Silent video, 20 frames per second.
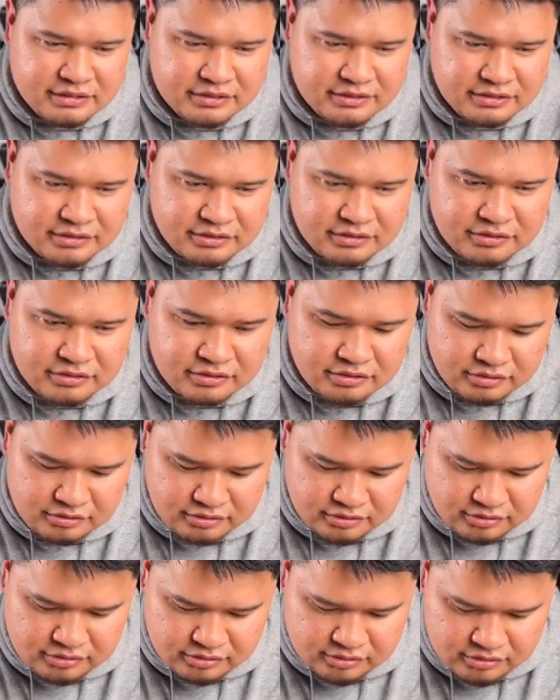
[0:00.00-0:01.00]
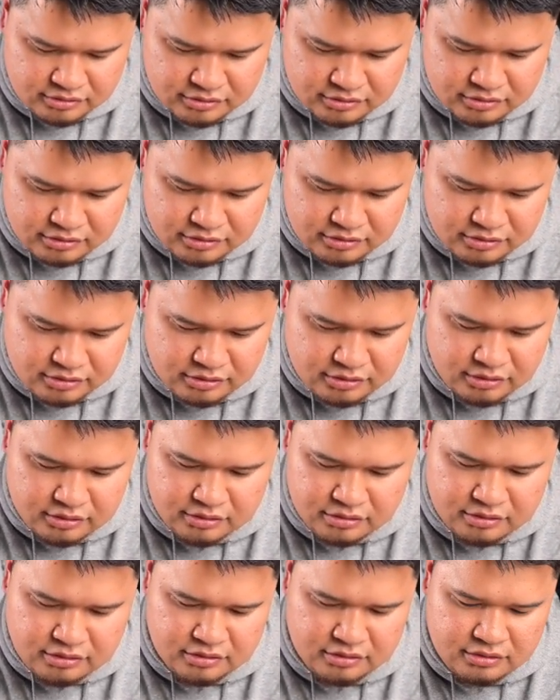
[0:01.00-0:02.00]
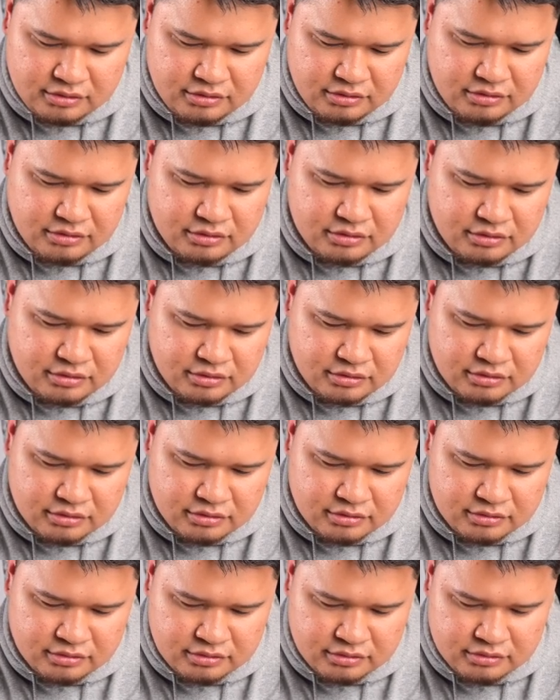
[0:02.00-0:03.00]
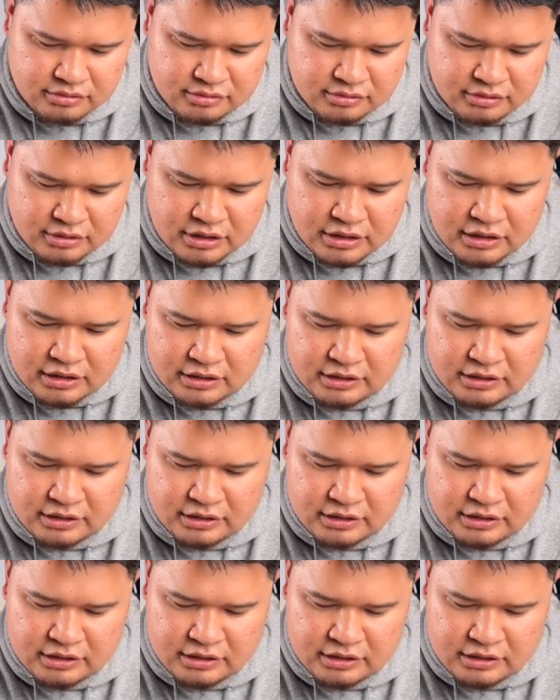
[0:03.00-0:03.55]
(no one is talking)